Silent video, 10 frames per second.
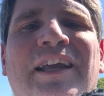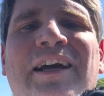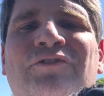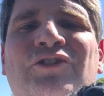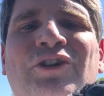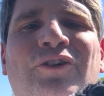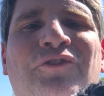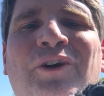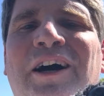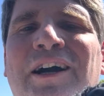have
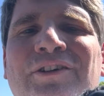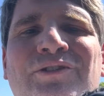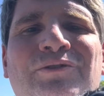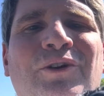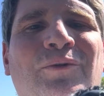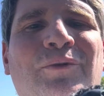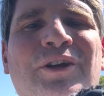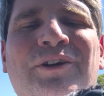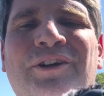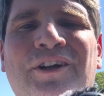cheerful hearts.
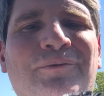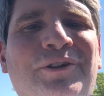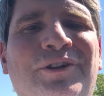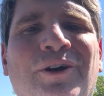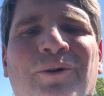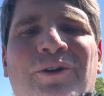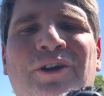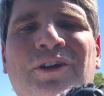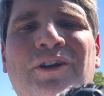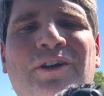We would go to the